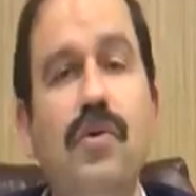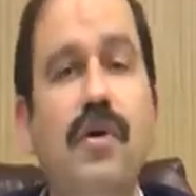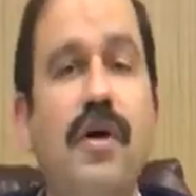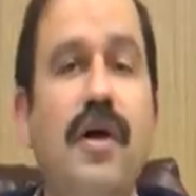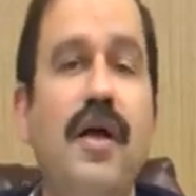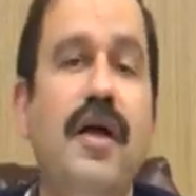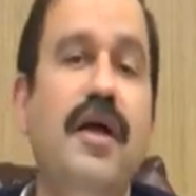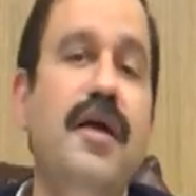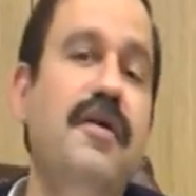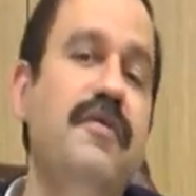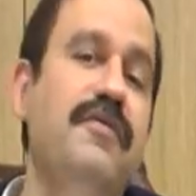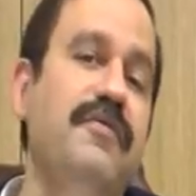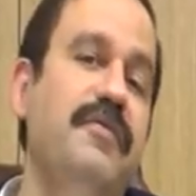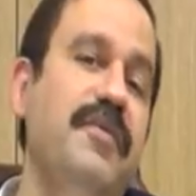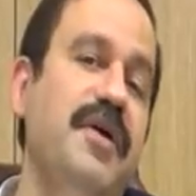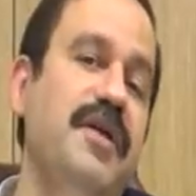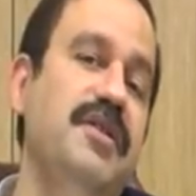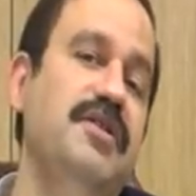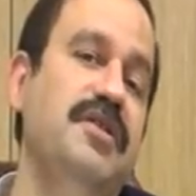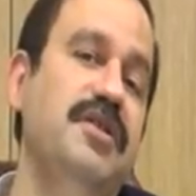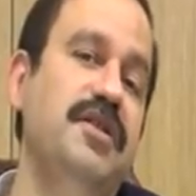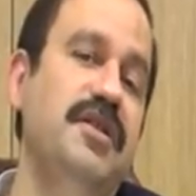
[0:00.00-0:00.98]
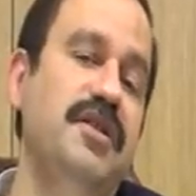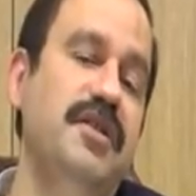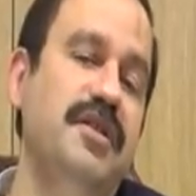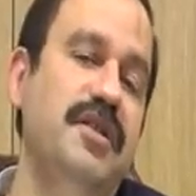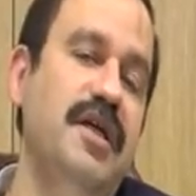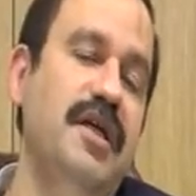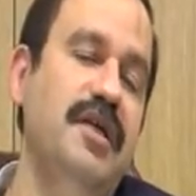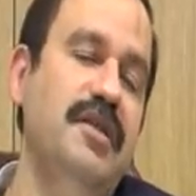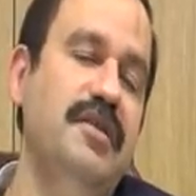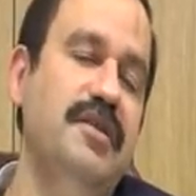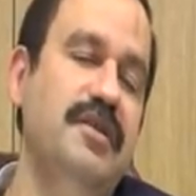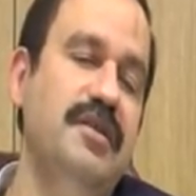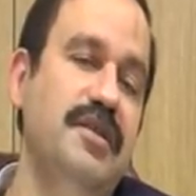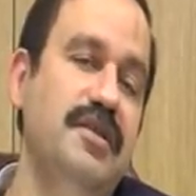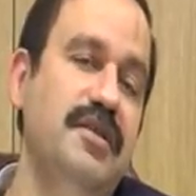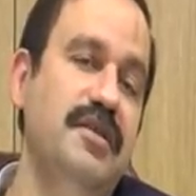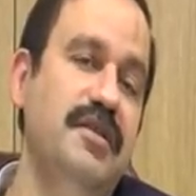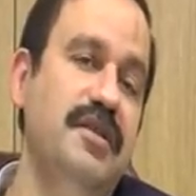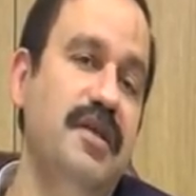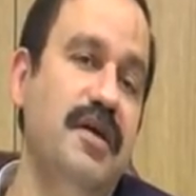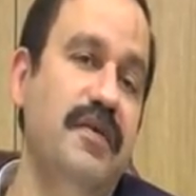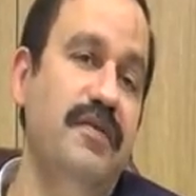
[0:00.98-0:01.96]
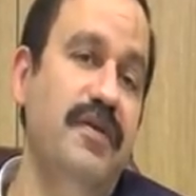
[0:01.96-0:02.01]
I have mentioned that
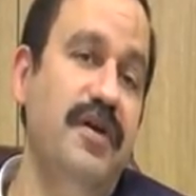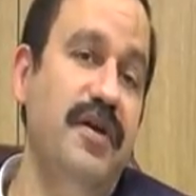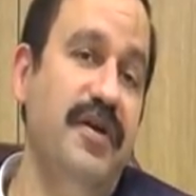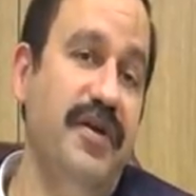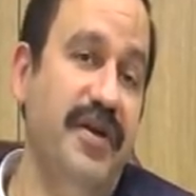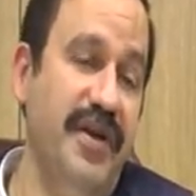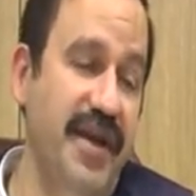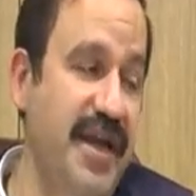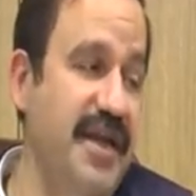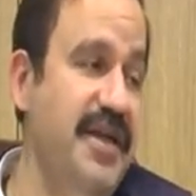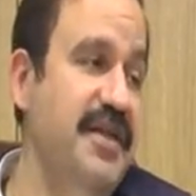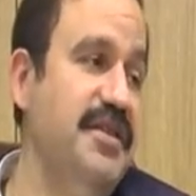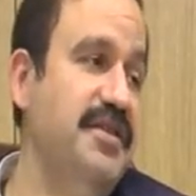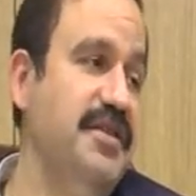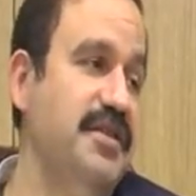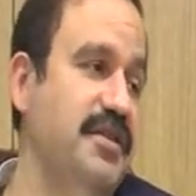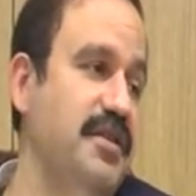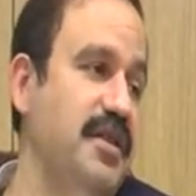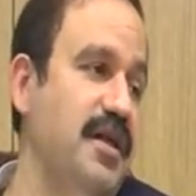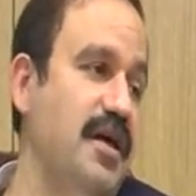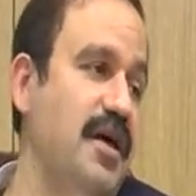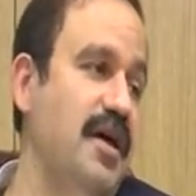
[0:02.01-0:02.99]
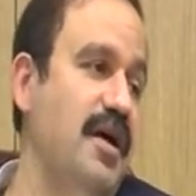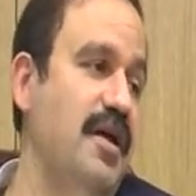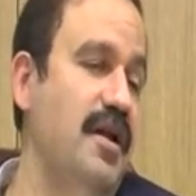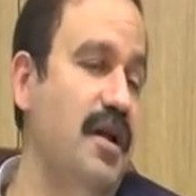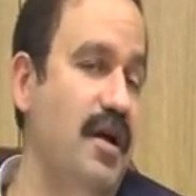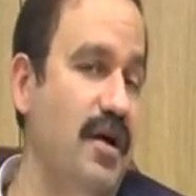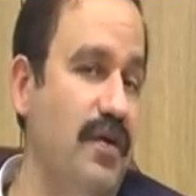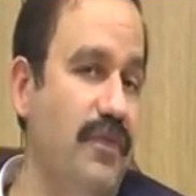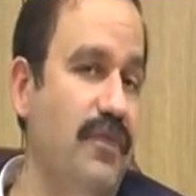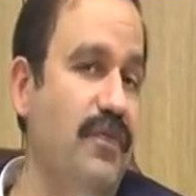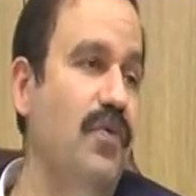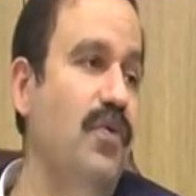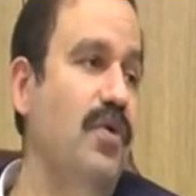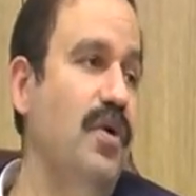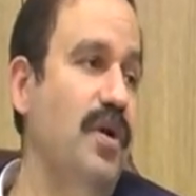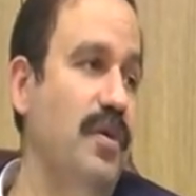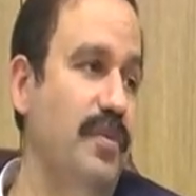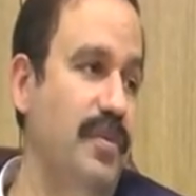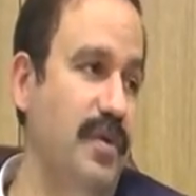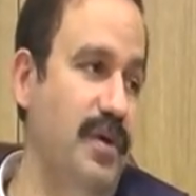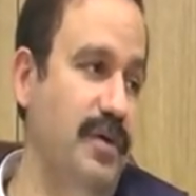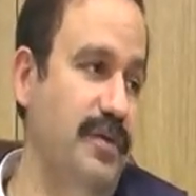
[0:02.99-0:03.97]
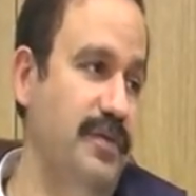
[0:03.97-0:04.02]
since our rates are
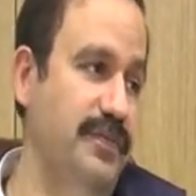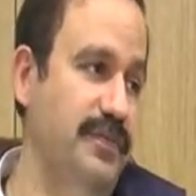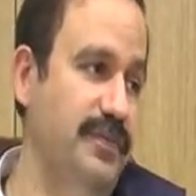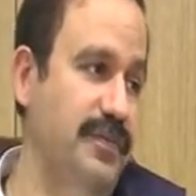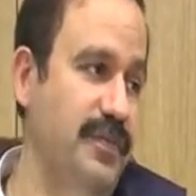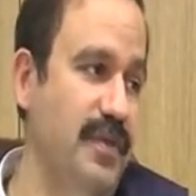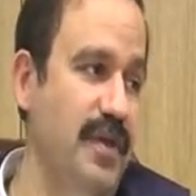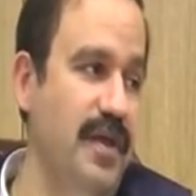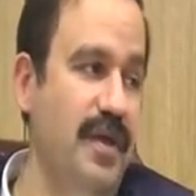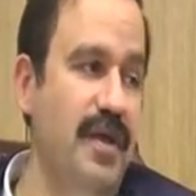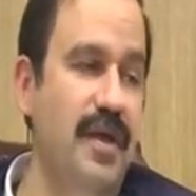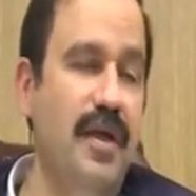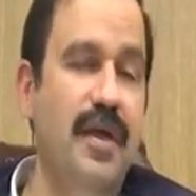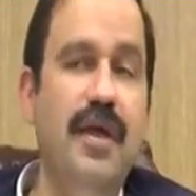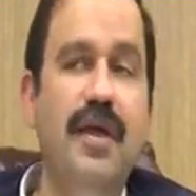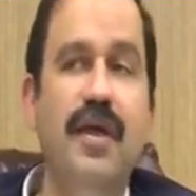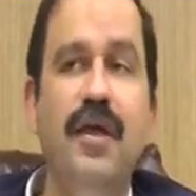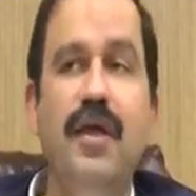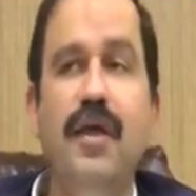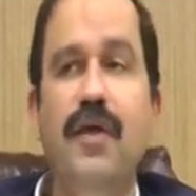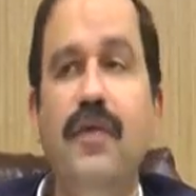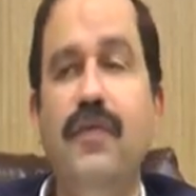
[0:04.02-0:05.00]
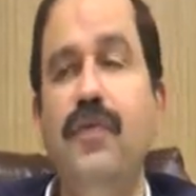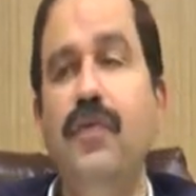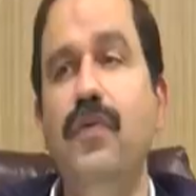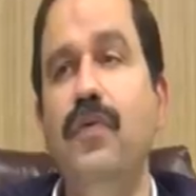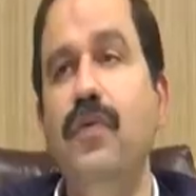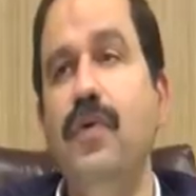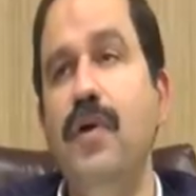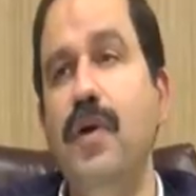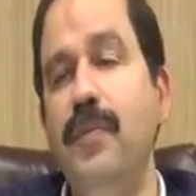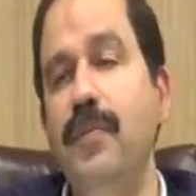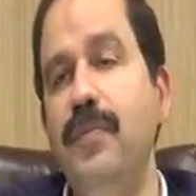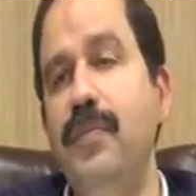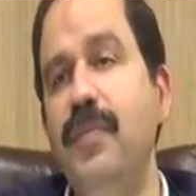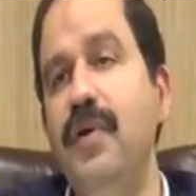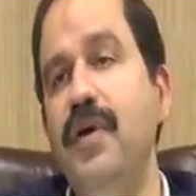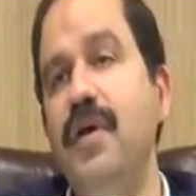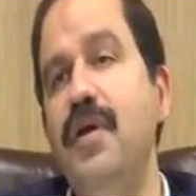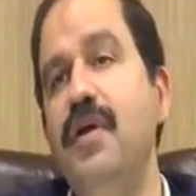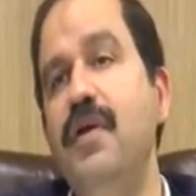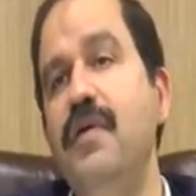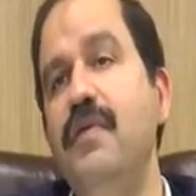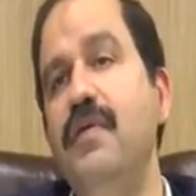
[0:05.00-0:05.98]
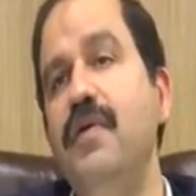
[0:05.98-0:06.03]
affordable, if you
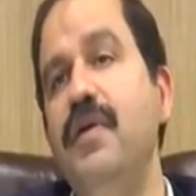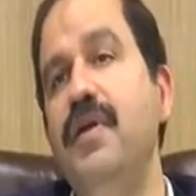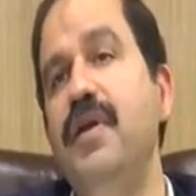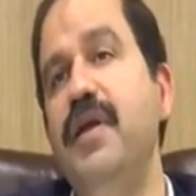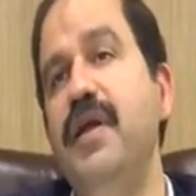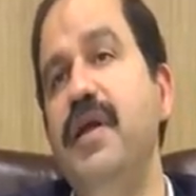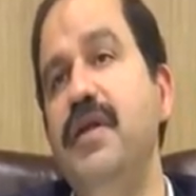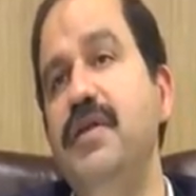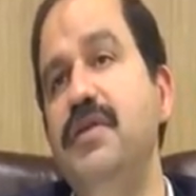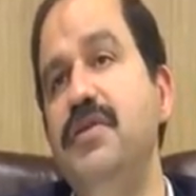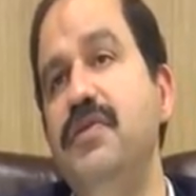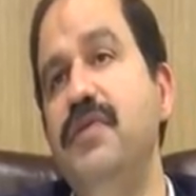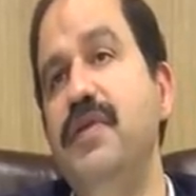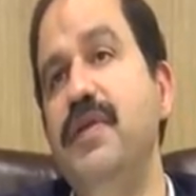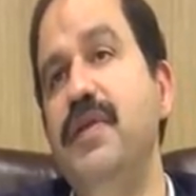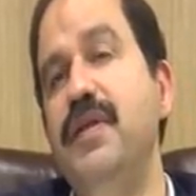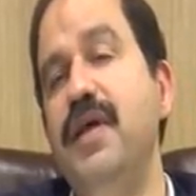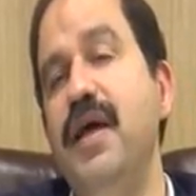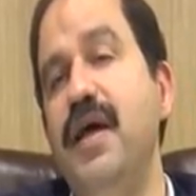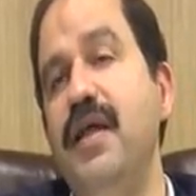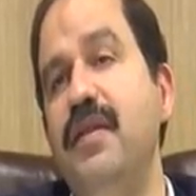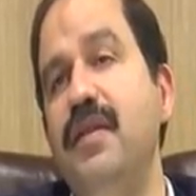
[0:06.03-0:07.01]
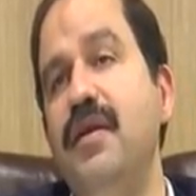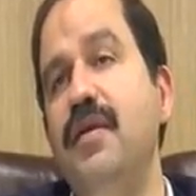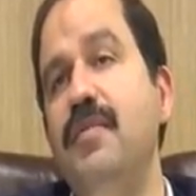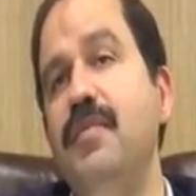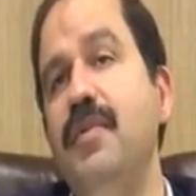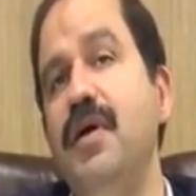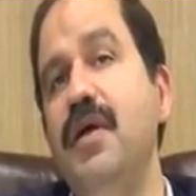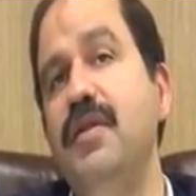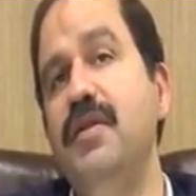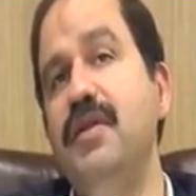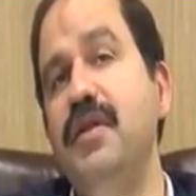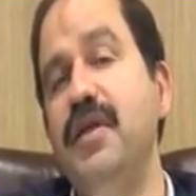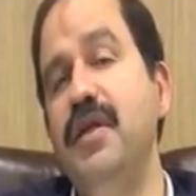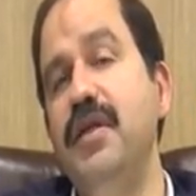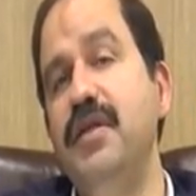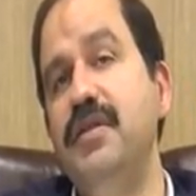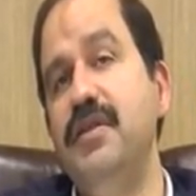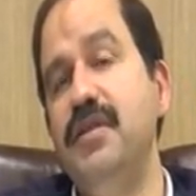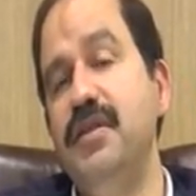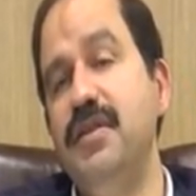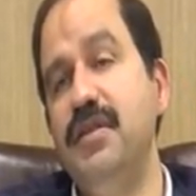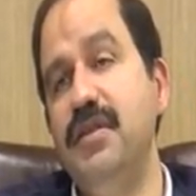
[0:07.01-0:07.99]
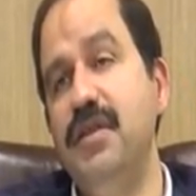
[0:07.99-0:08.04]
compare our rates with Hyderabad
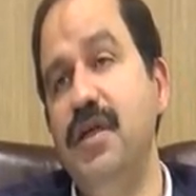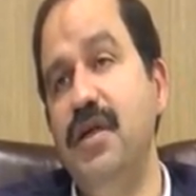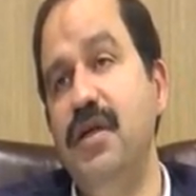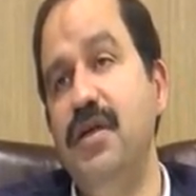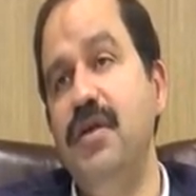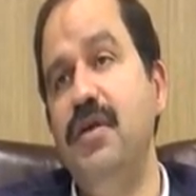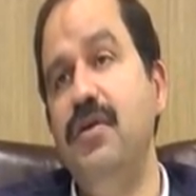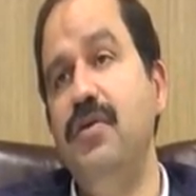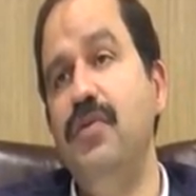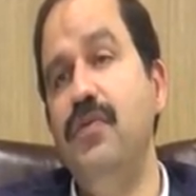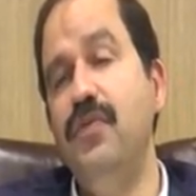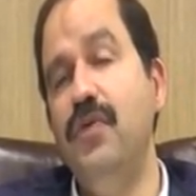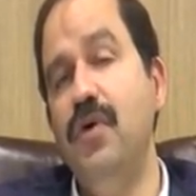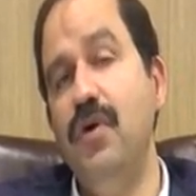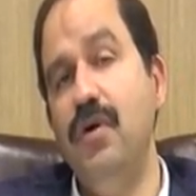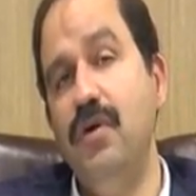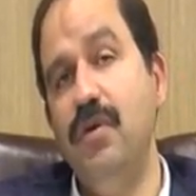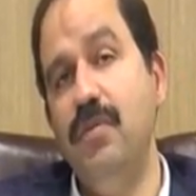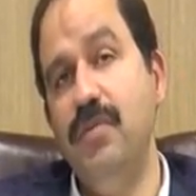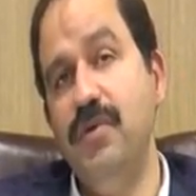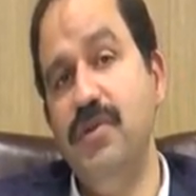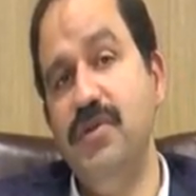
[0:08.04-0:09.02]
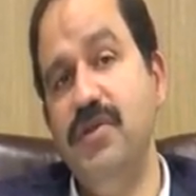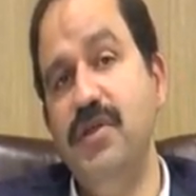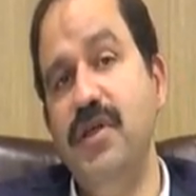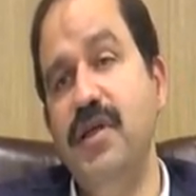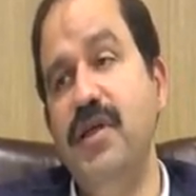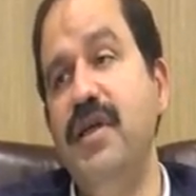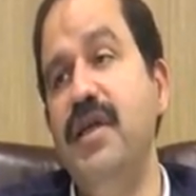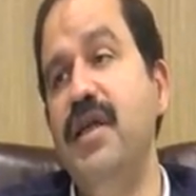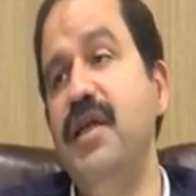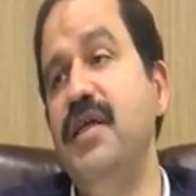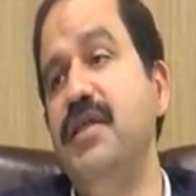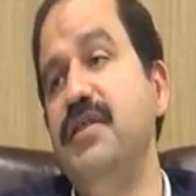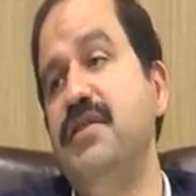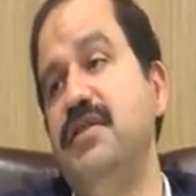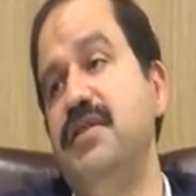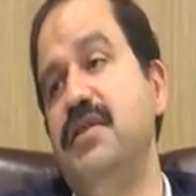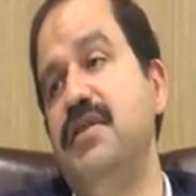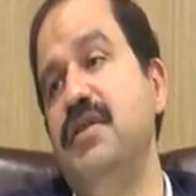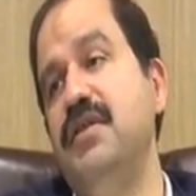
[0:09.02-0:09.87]
rates, is 30 to 40% less.